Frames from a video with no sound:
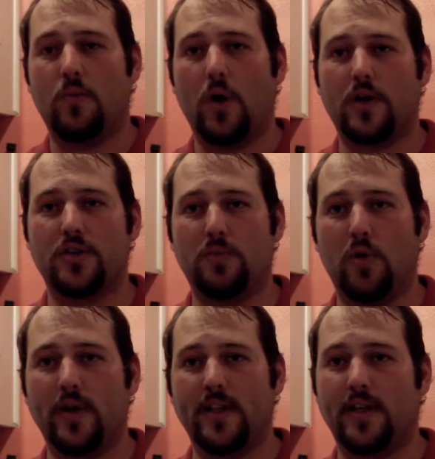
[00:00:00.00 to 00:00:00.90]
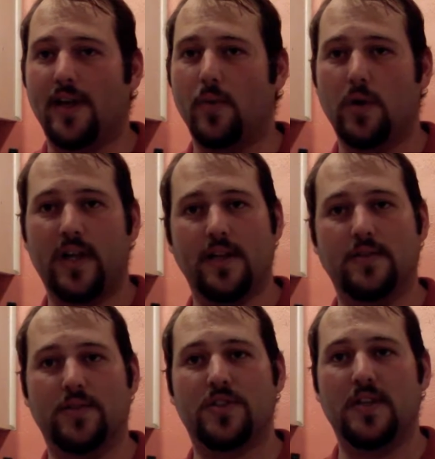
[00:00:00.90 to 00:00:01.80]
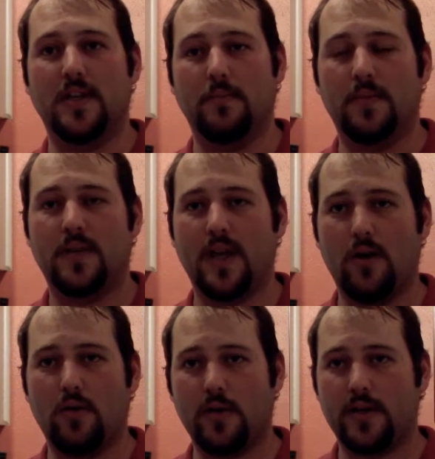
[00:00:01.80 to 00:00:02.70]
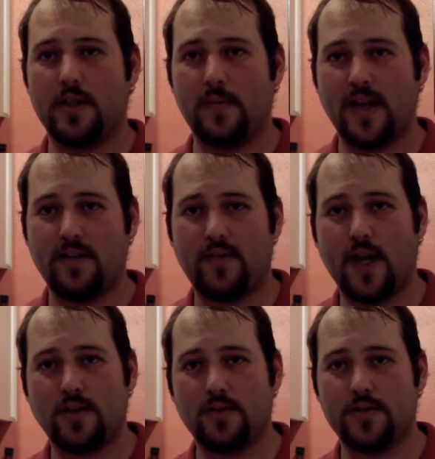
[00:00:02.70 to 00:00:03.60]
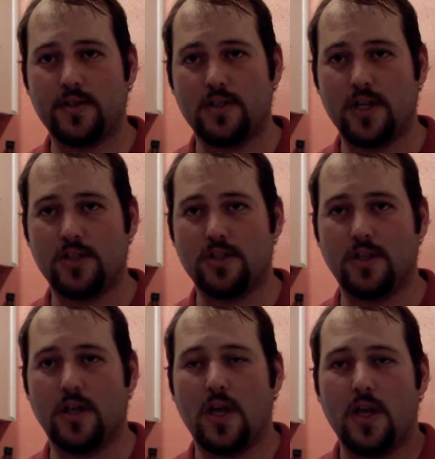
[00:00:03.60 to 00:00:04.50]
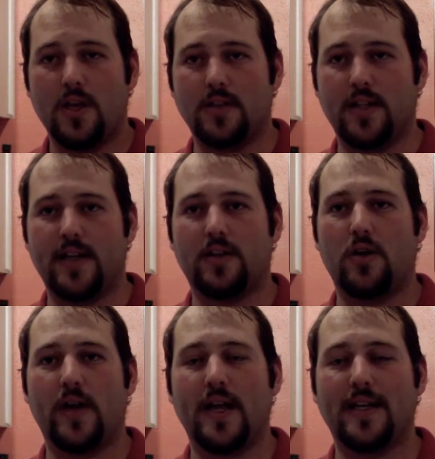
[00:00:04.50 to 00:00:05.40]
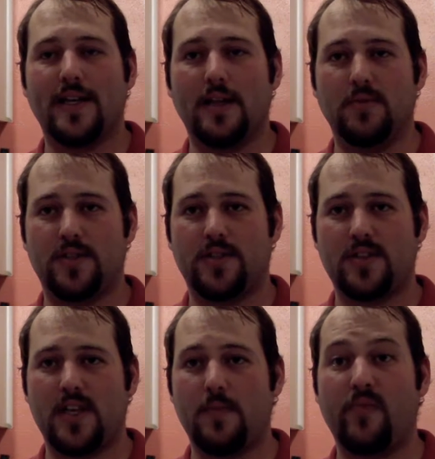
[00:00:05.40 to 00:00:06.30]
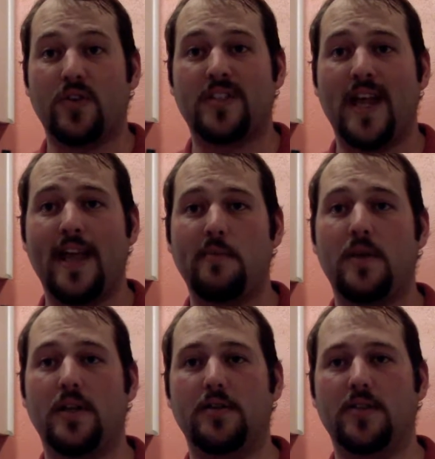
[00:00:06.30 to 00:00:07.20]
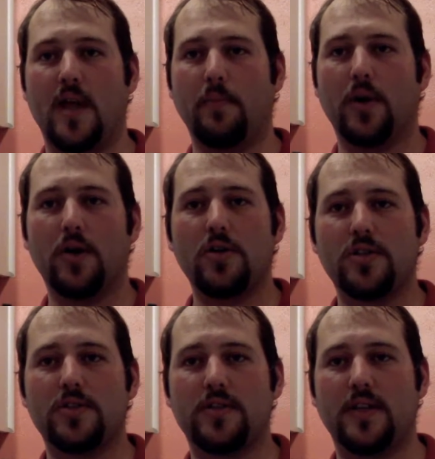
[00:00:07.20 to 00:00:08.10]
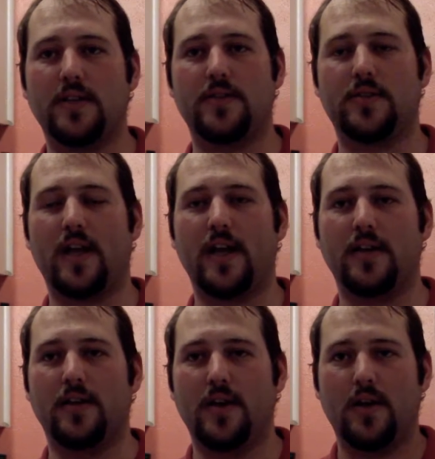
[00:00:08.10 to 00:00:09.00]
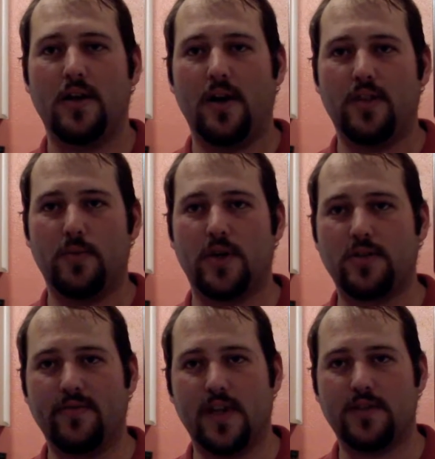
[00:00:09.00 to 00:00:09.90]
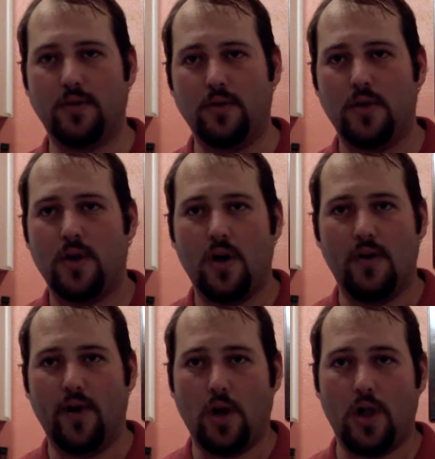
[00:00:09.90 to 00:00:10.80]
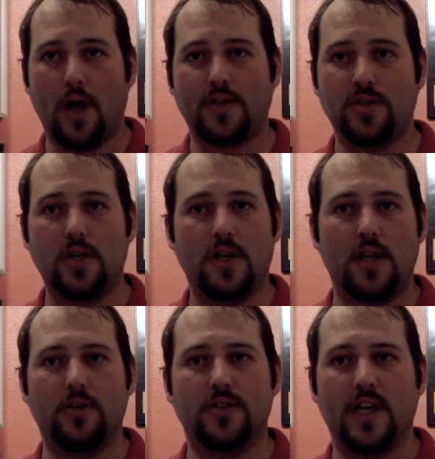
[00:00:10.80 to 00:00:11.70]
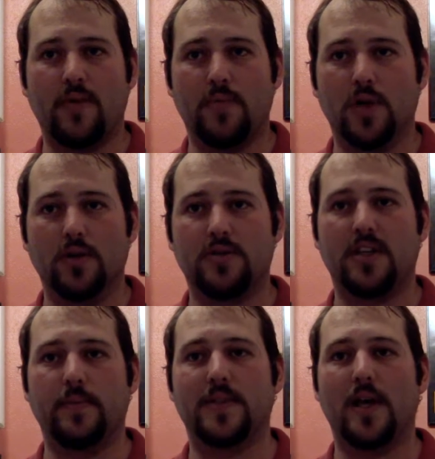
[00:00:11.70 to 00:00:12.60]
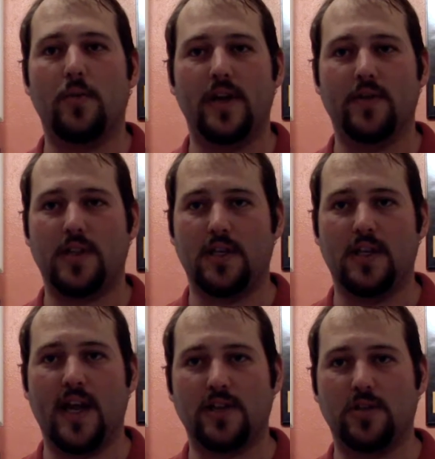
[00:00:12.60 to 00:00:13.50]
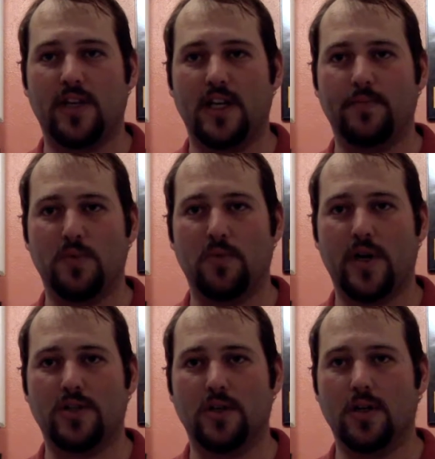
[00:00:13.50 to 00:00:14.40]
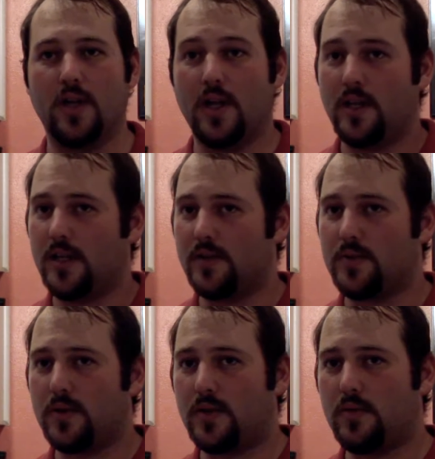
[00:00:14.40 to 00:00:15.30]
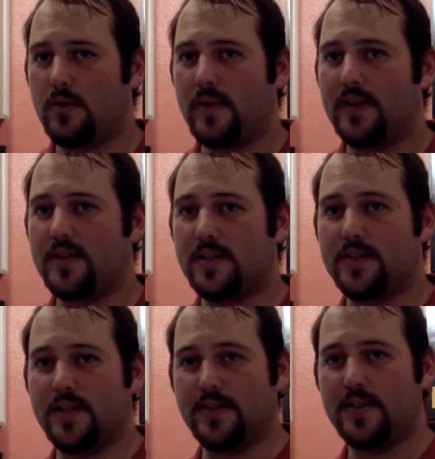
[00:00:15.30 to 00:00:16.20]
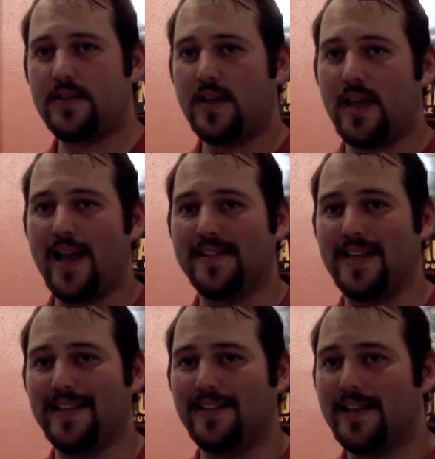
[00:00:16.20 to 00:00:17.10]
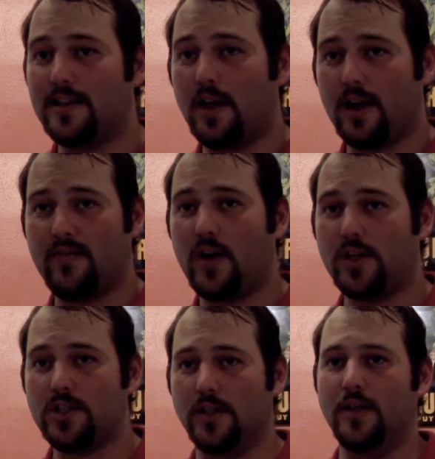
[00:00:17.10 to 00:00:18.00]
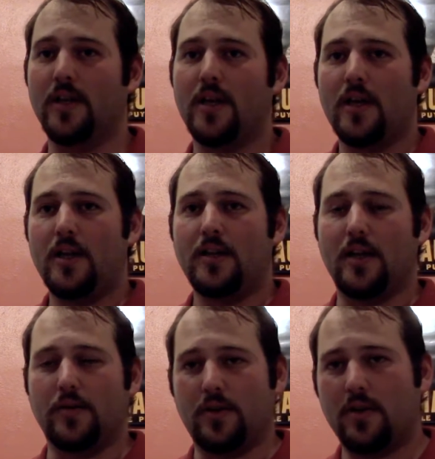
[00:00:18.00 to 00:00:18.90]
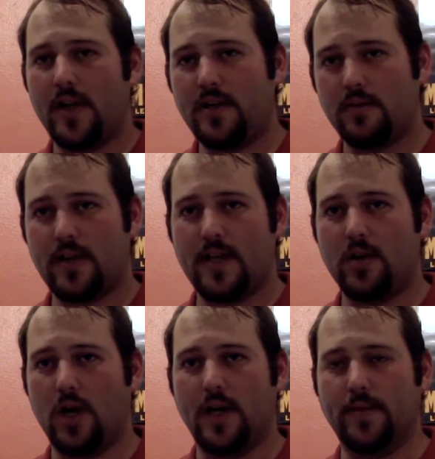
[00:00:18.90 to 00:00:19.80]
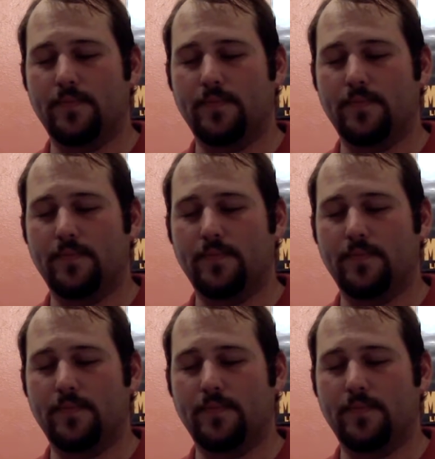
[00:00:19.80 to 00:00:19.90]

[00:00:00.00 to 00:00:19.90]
water's boiling, and we're getting steam. Now, according to the manufacturer's suggestion, you let it go ahead and steam for 10 minutes, and that purges the inside of the pressure vessel of all oxygen, and you just have pure steam, so that way everything can actually get up to pressure. And what's really cool about this is this thing has a lid lock function. Now, when you crank your lid on,